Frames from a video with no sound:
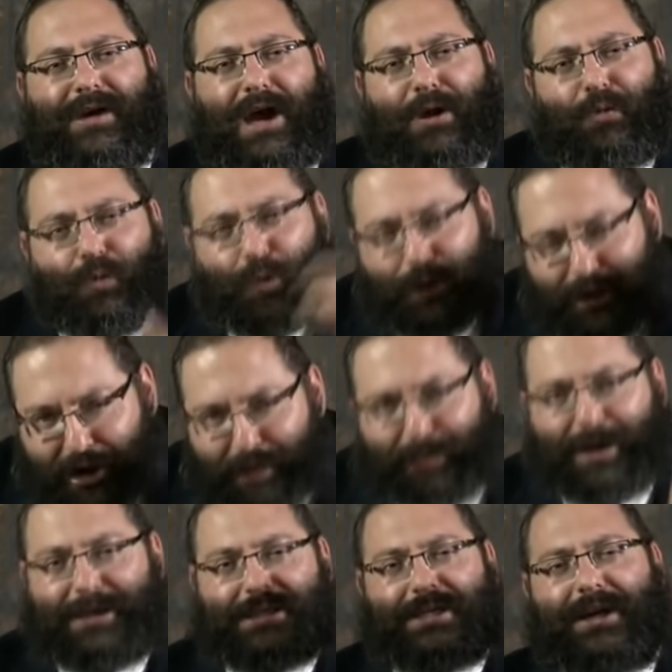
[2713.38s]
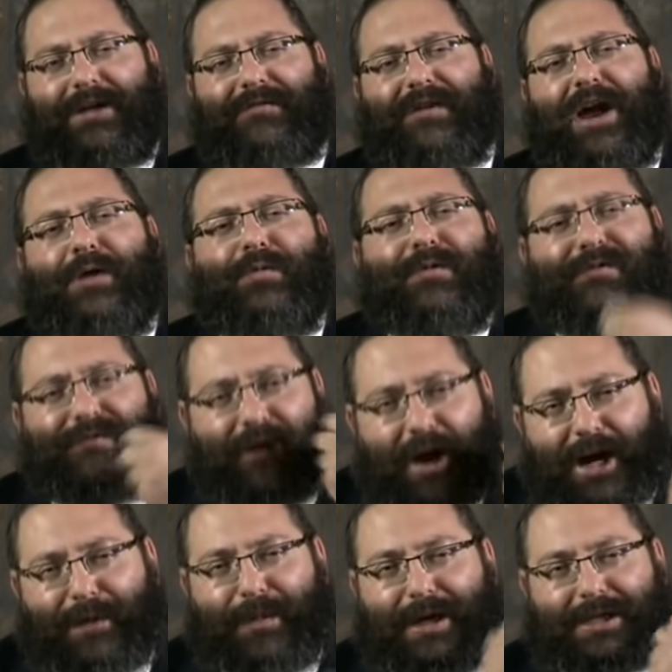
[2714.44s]
and work on myself and
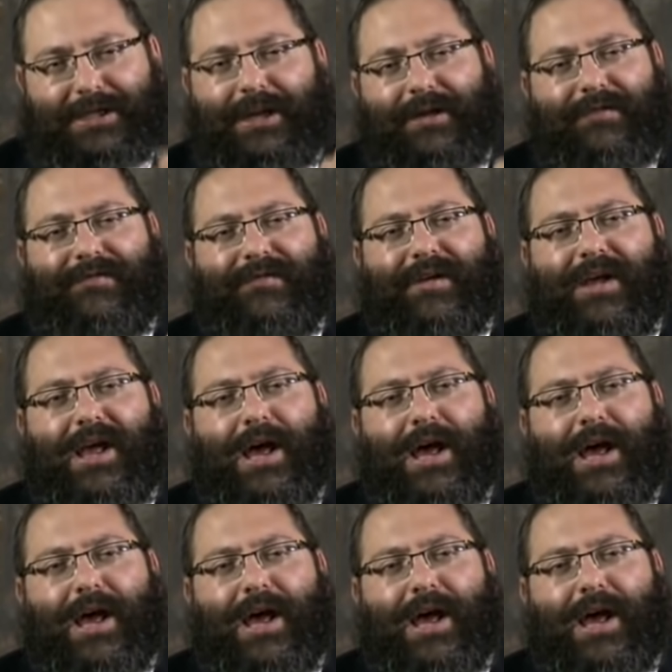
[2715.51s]
refine myself.